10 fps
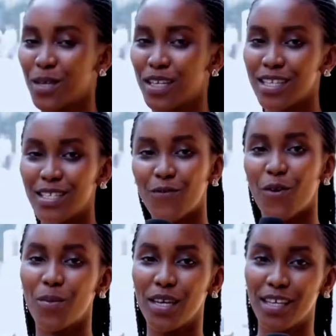been easy
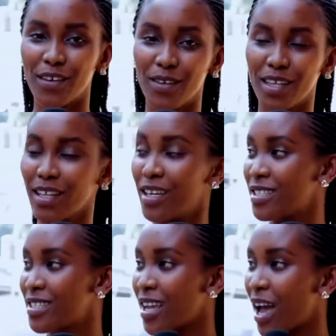for me given
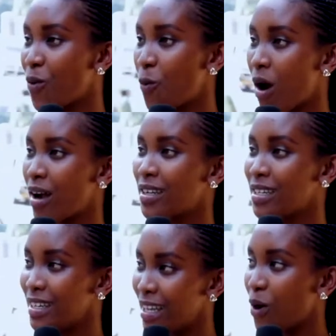that I work
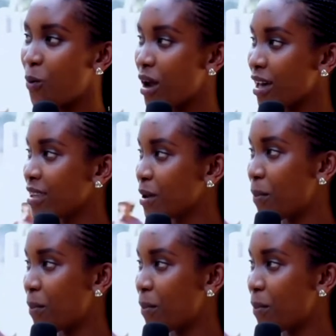near where they